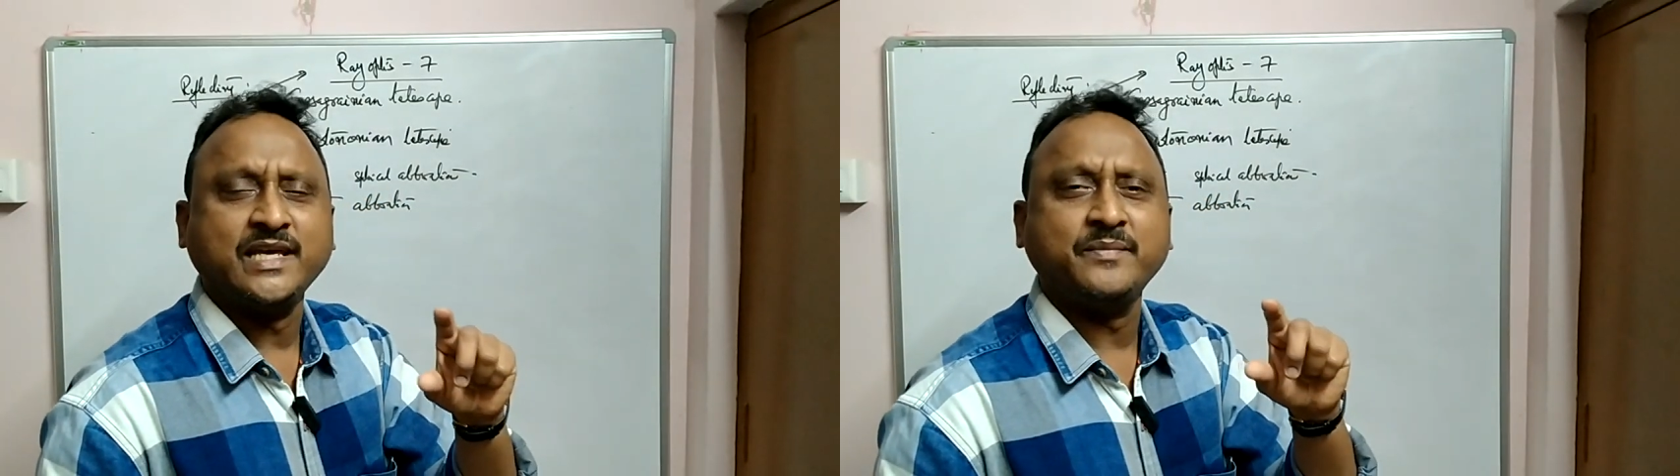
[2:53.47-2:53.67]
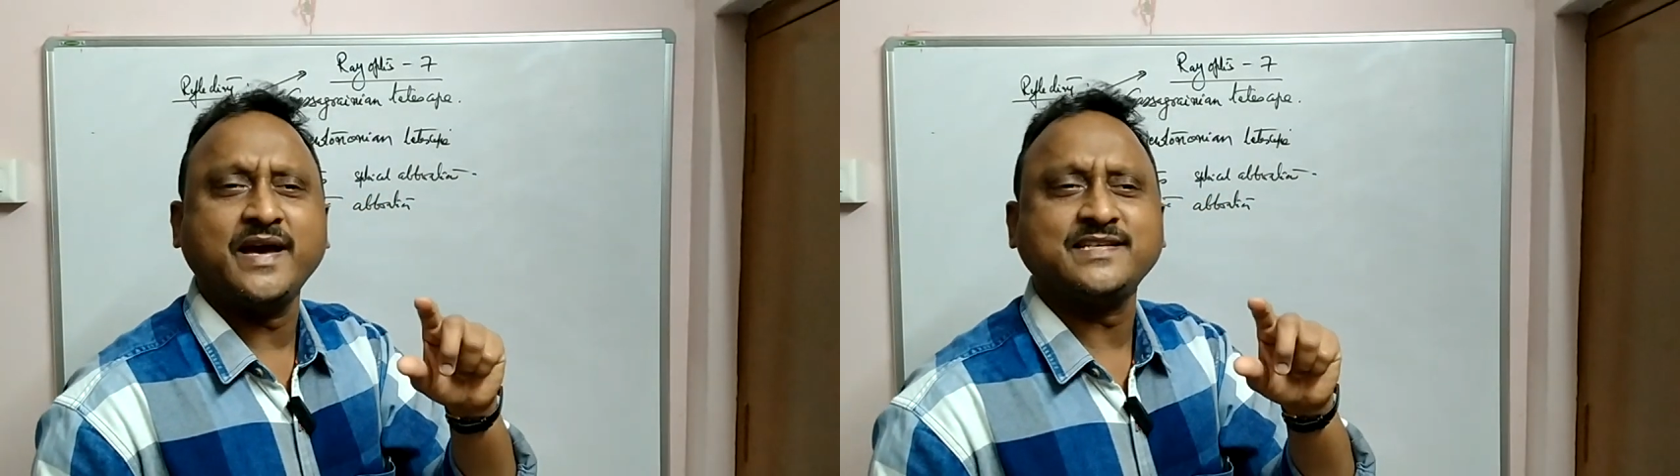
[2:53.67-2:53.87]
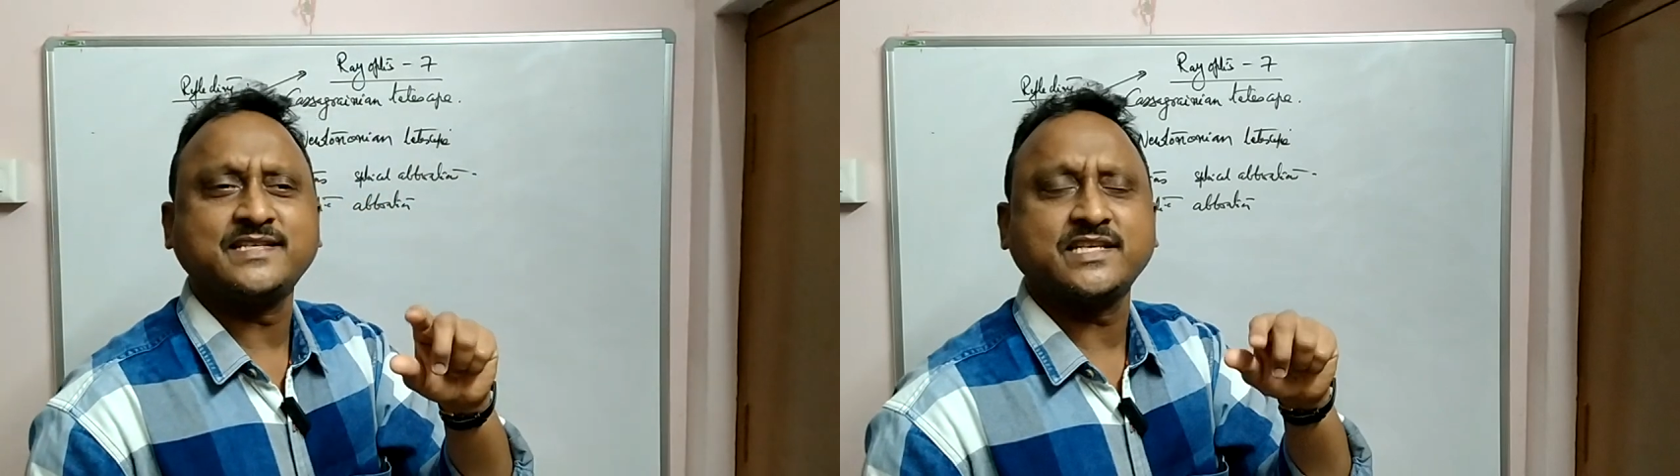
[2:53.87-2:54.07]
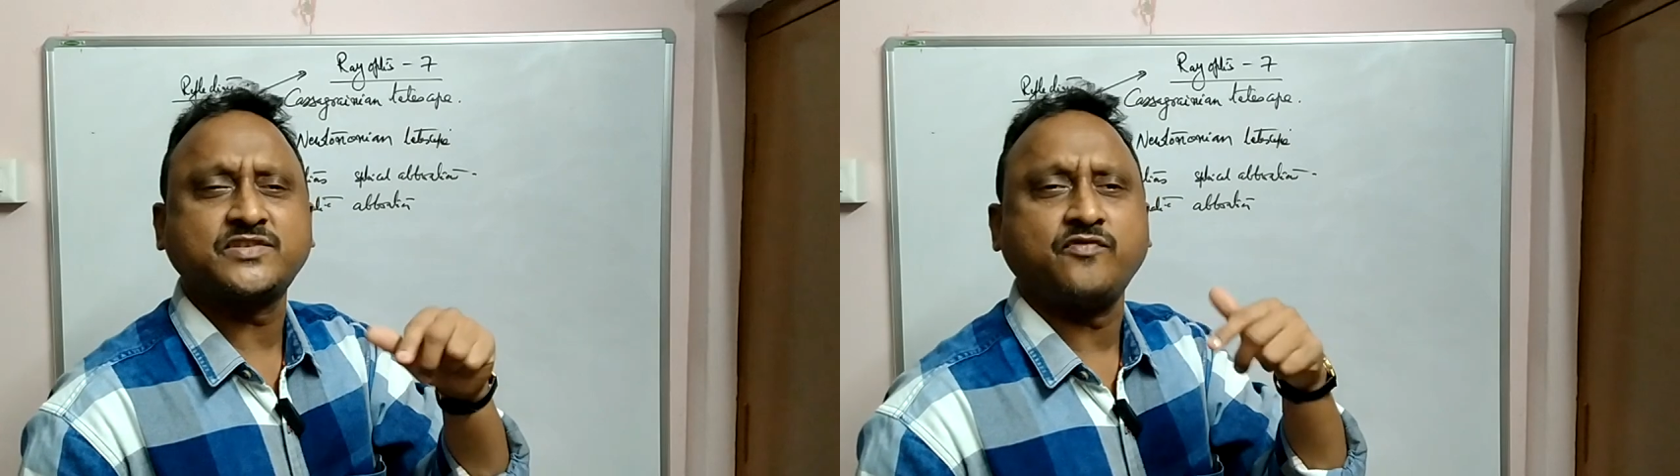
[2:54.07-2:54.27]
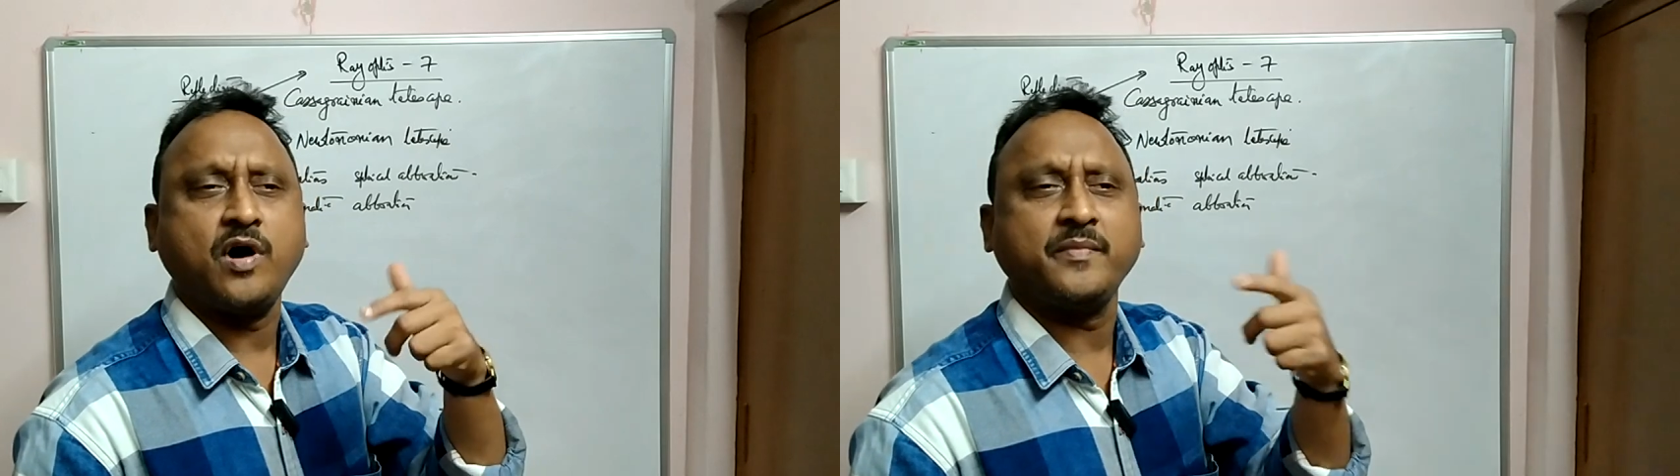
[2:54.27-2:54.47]
images
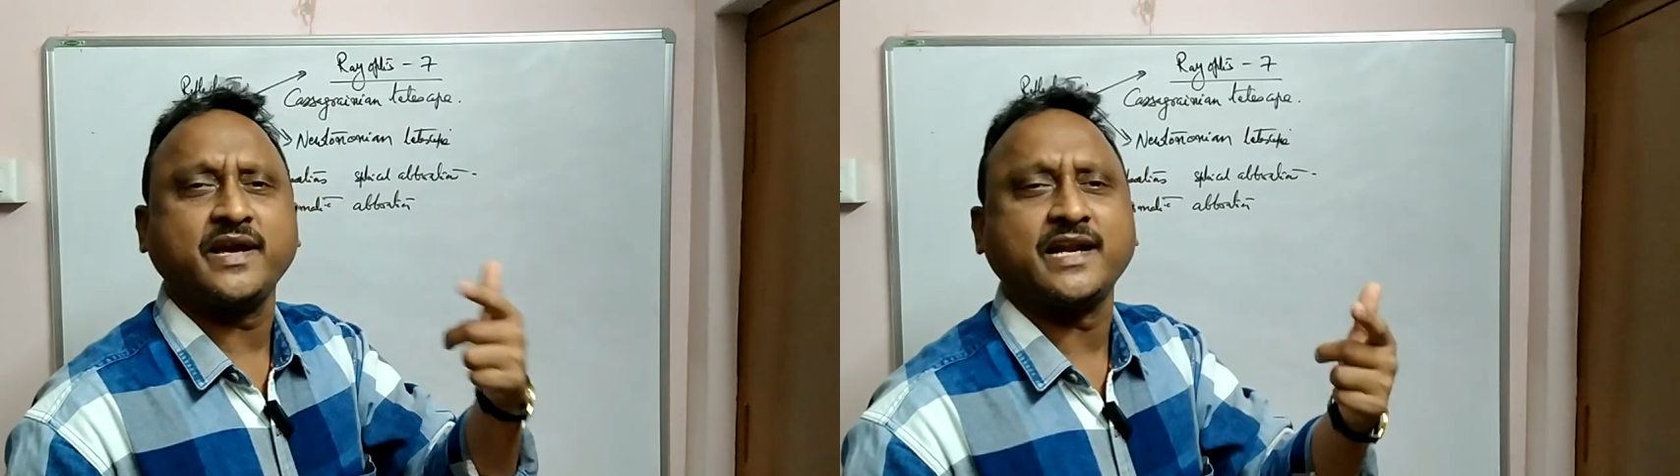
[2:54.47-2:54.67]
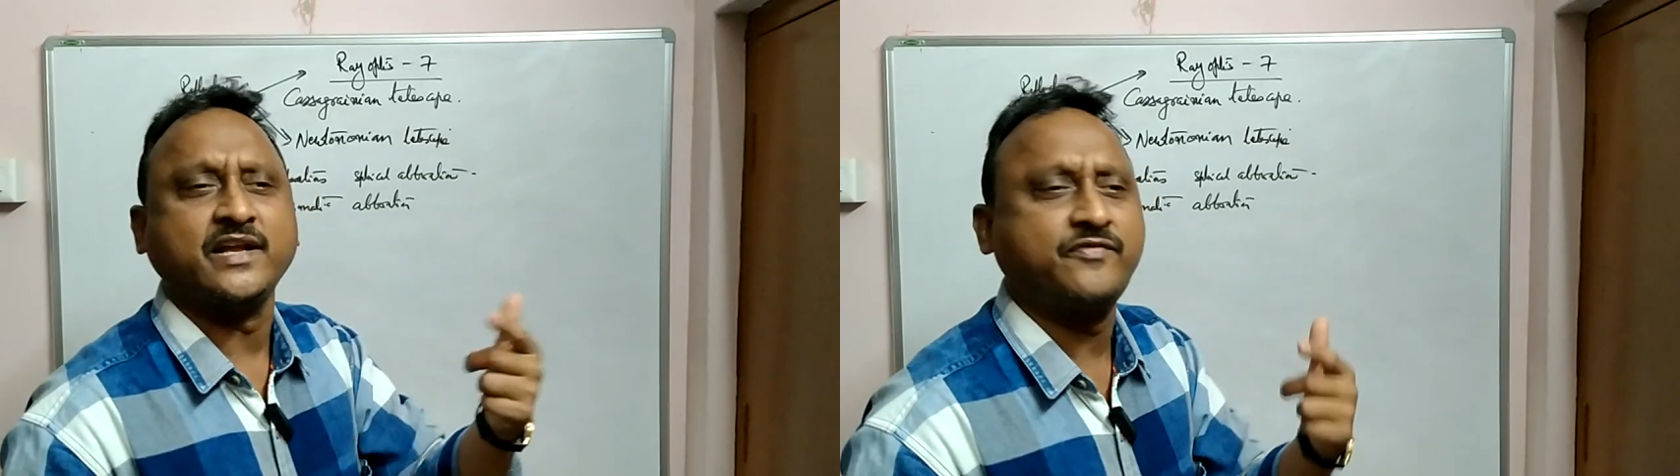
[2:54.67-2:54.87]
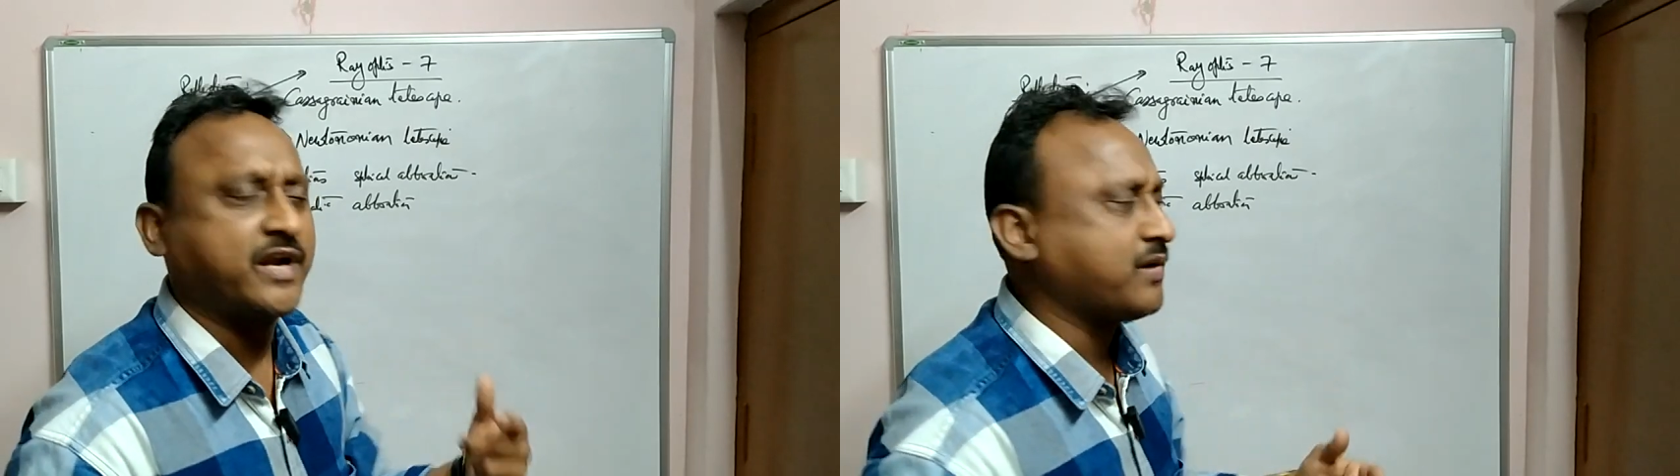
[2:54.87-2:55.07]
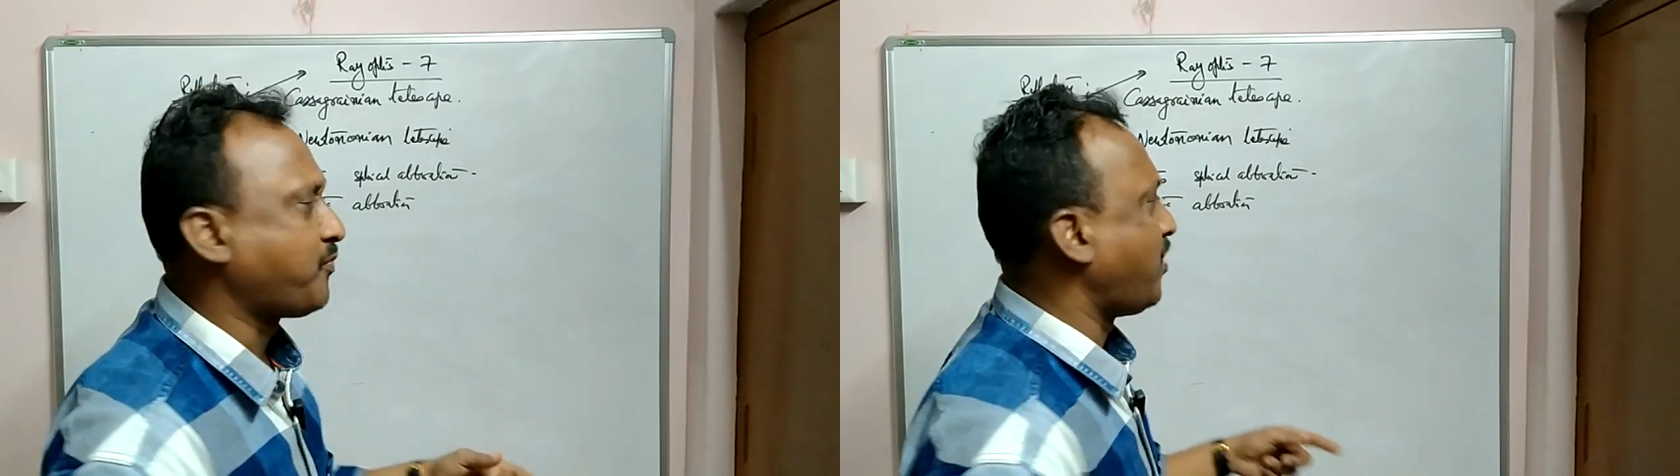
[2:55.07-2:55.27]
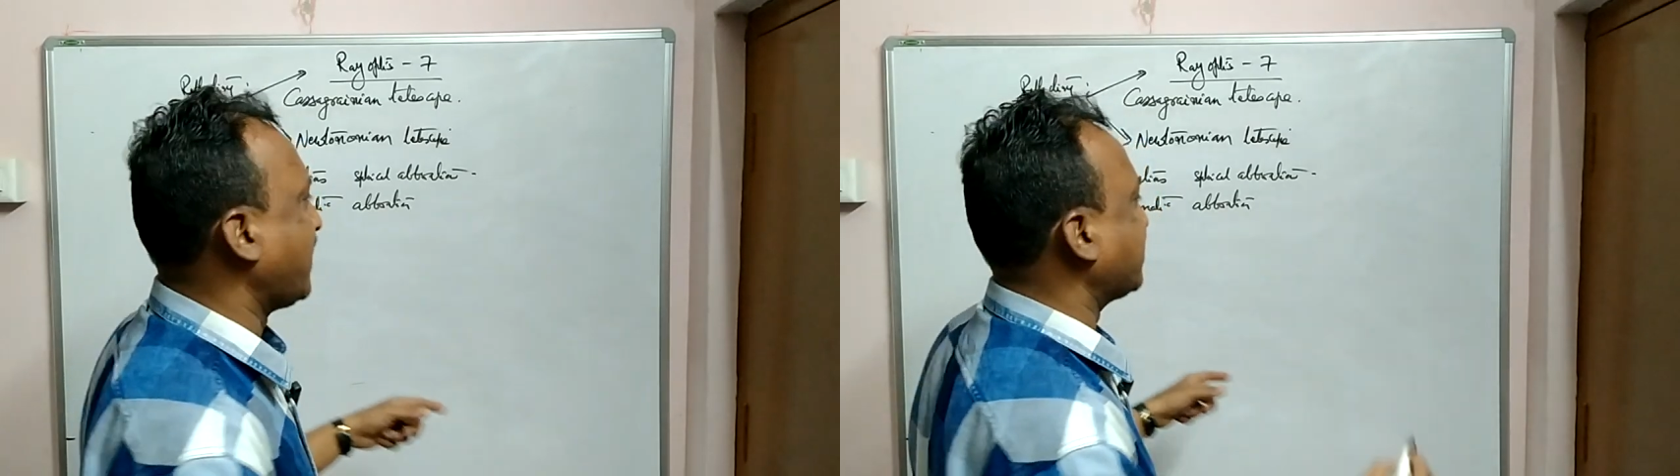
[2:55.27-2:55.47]
is forming at different
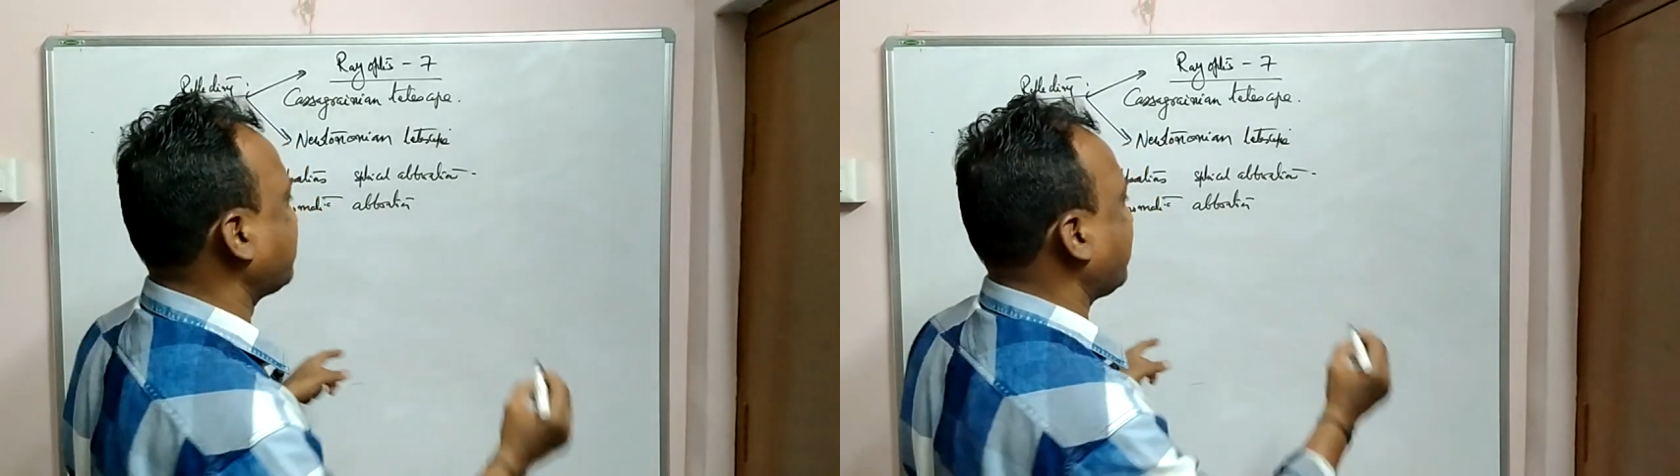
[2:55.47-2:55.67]
points.